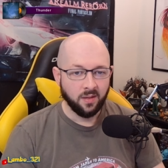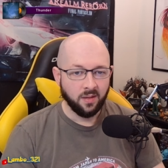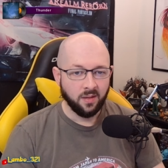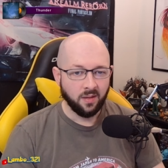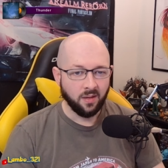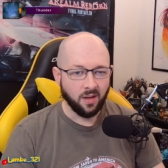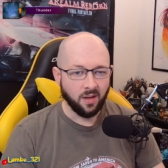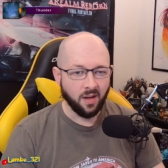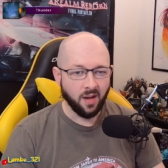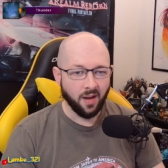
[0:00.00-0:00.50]

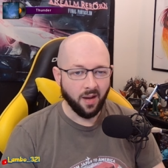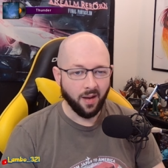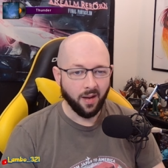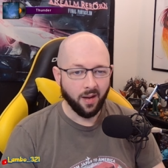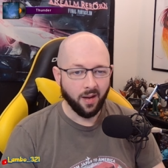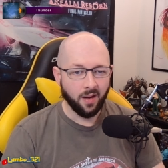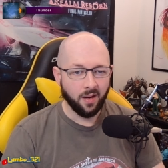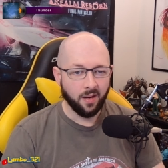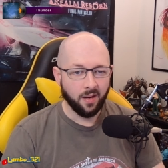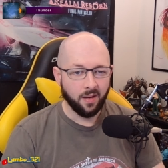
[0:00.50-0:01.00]

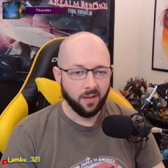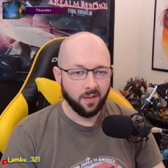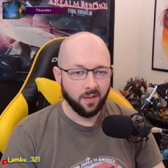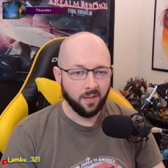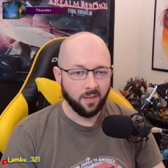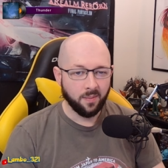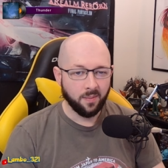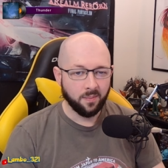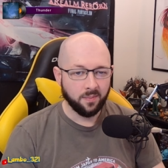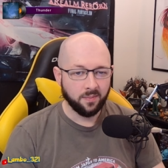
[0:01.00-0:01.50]

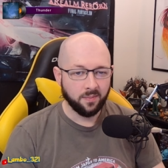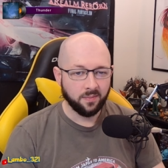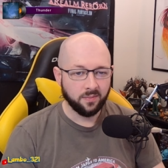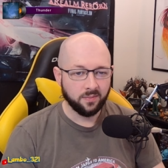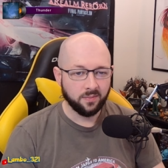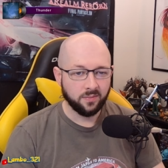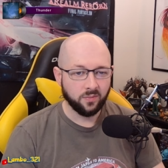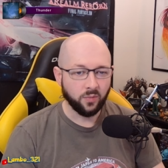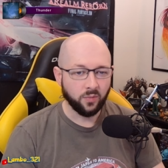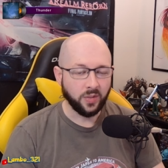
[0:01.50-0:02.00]
Um...
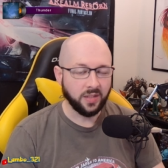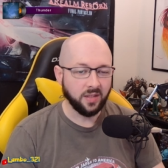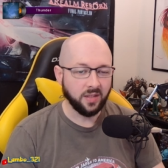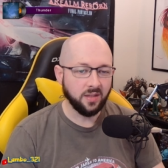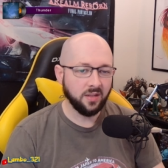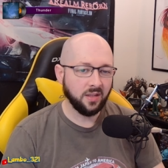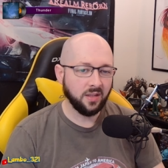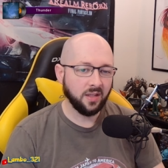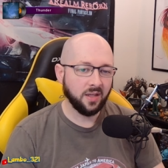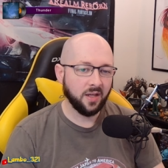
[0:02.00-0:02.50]
We
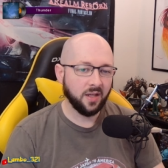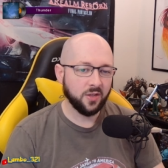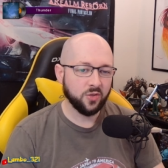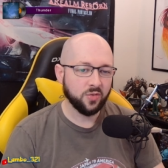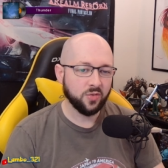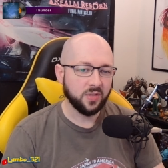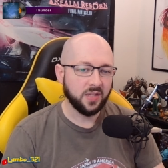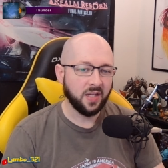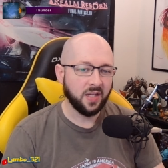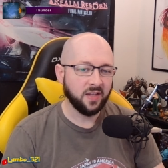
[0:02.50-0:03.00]
didn't get
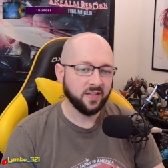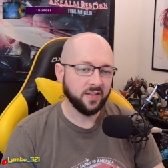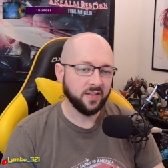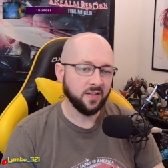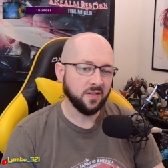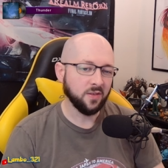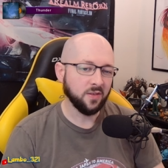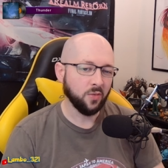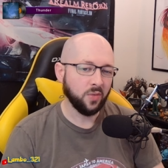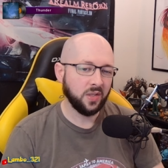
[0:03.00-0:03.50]
extra tasty,
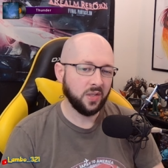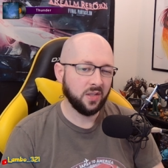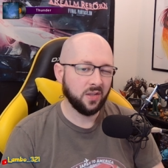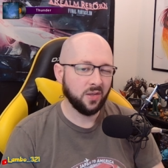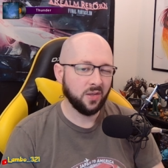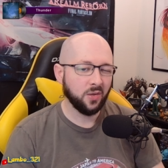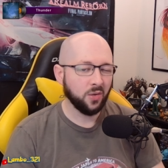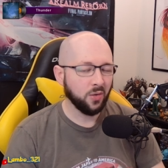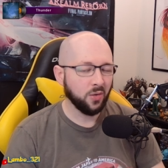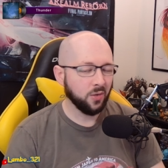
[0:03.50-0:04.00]
so we
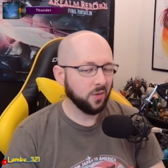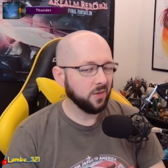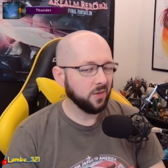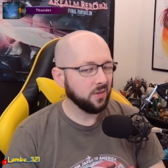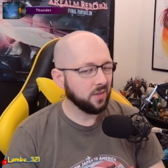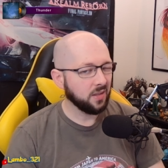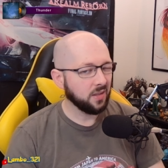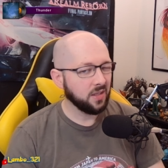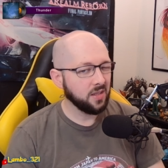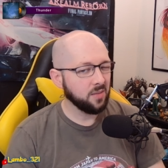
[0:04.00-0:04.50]
could
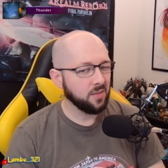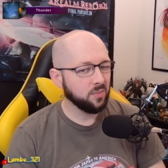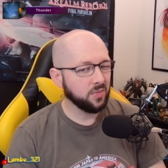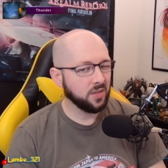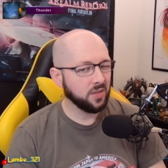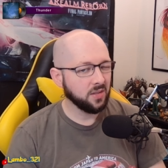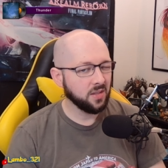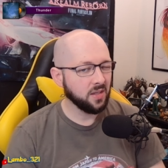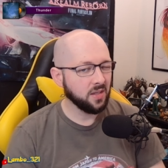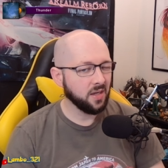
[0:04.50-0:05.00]
keep
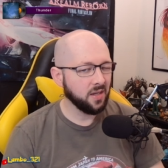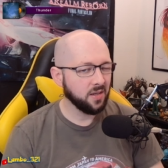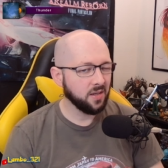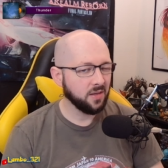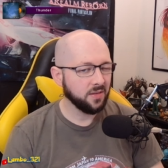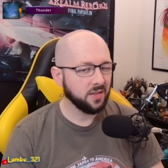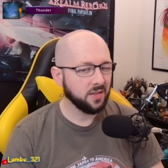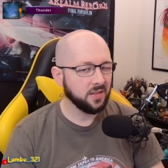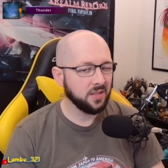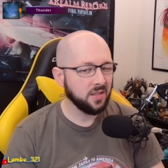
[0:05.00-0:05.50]
Dedenne
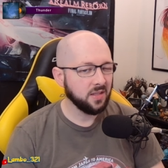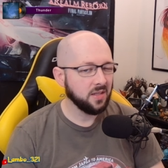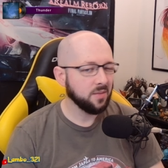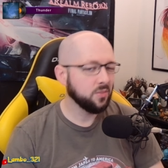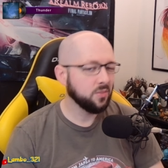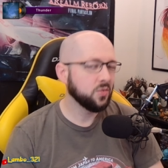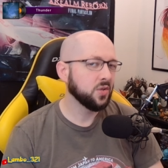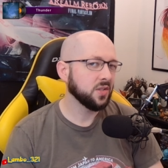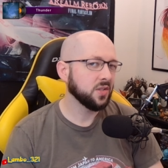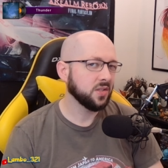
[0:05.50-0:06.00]
on the
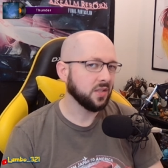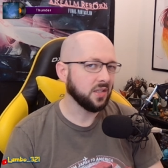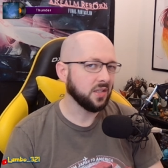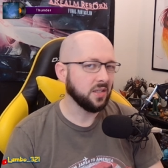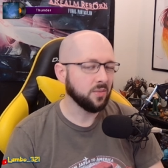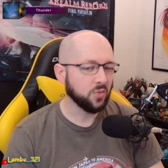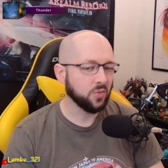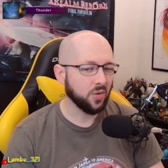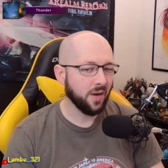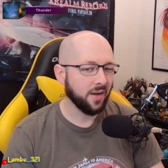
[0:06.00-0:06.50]
team just to
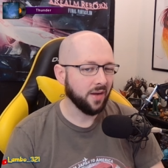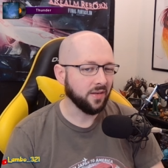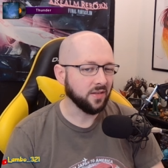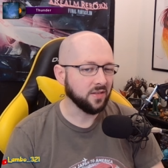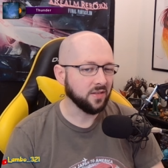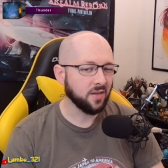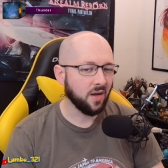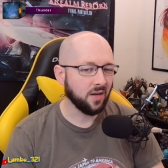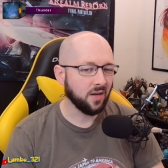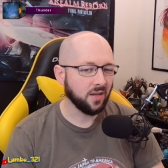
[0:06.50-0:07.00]
keep trying to
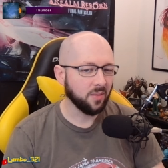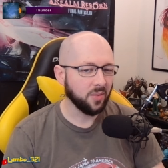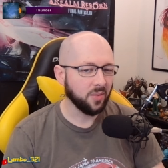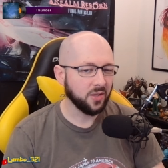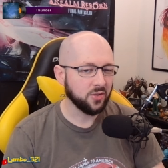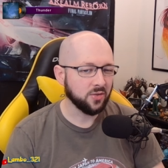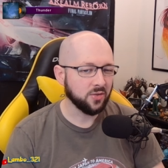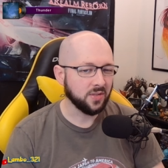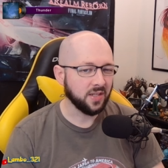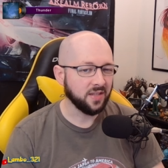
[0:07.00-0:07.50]
stock up
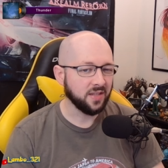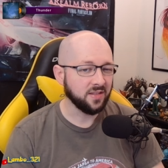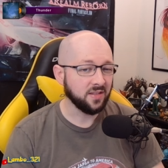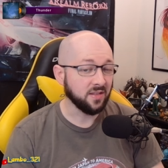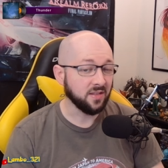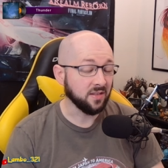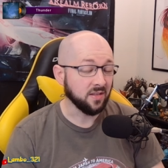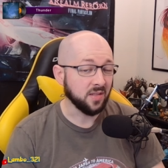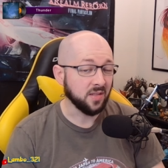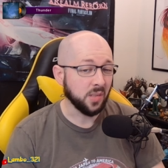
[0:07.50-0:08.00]
extra
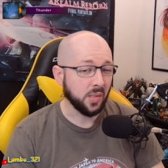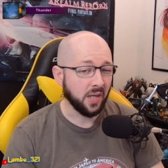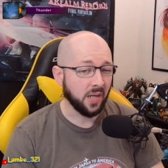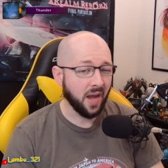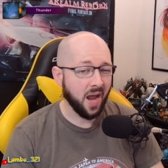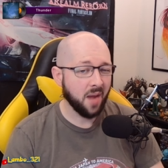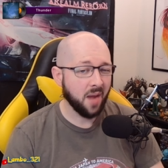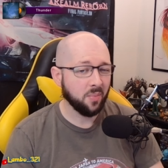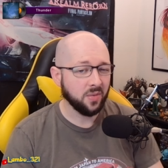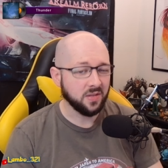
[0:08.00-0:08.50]
tasties until it
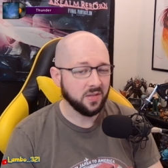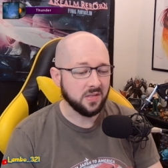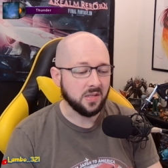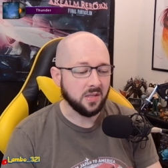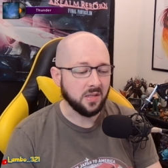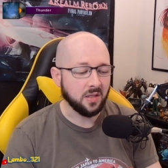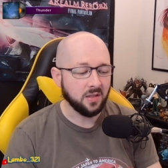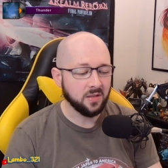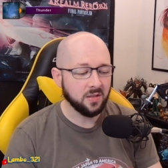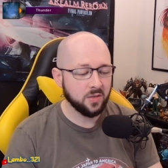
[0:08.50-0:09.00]
happens and
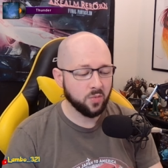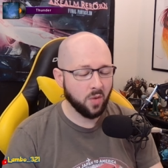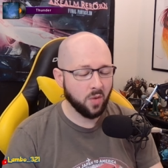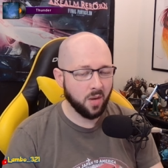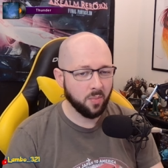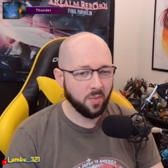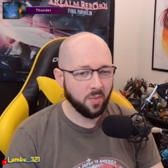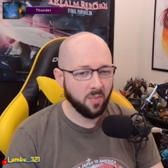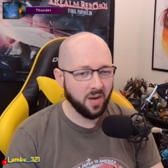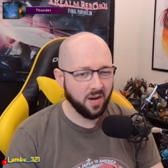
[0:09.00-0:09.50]
then swap
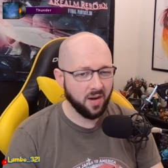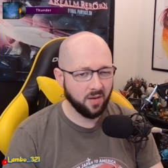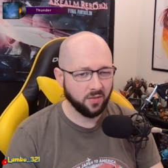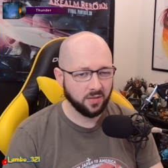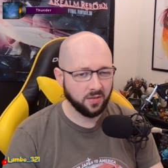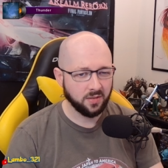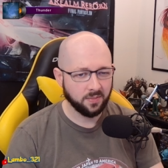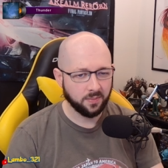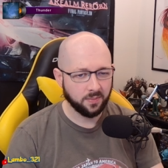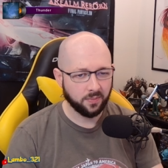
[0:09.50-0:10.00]
them out.